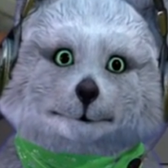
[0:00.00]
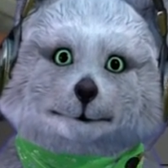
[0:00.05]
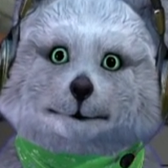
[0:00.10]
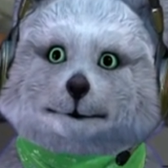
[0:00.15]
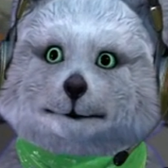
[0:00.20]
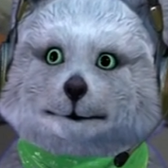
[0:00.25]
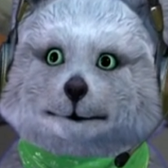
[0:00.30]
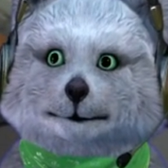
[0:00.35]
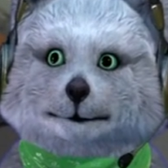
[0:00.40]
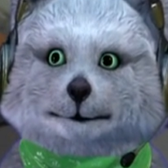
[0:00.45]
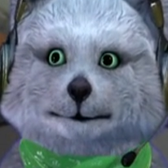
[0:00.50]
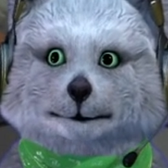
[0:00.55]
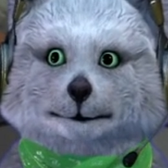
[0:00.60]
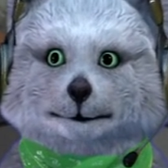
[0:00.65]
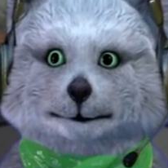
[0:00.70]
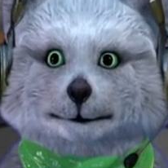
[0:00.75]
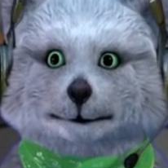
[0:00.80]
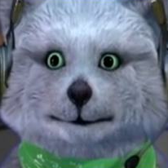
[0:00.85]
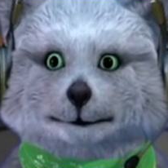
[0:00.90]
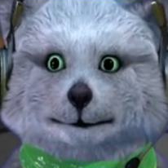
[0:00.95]

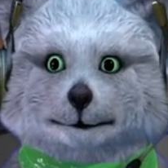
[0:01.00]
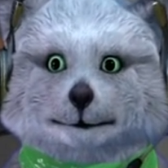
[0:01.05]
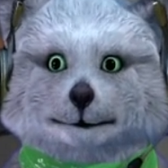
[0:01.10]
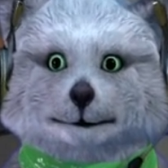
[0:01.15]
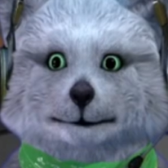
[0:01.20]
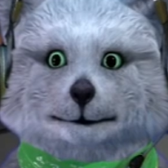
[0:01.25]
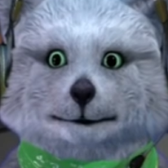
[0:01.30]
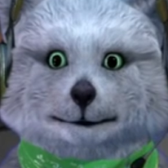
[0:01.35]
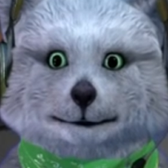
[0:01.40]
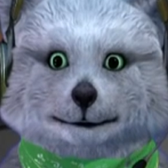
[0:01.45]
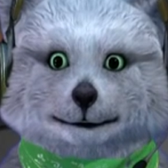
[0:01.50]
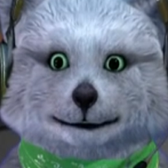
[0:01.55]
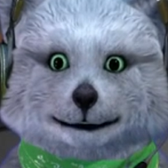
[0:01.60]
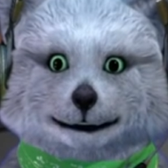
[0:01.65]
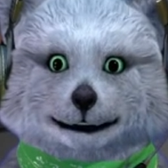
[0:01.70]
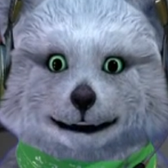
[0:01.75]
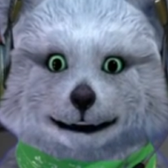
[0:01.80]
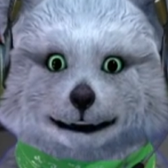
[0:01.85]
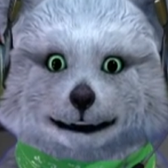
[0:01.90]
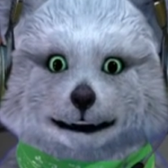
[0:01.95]

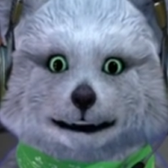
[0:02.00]
Nobody speaks.